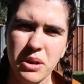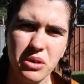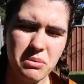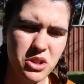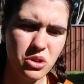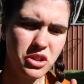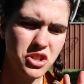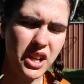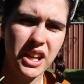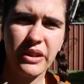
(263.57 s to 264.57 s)
But you want to make sure you're
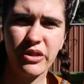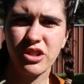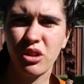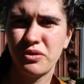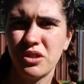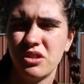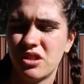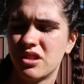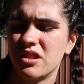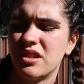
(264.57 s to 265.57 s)
checking every so often
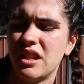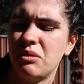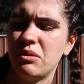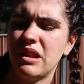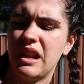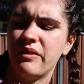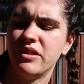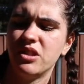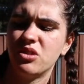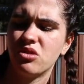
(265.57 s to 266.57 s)
just to see when the
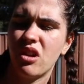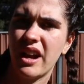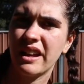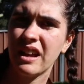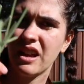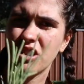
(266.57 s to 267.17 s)
lavender's dry.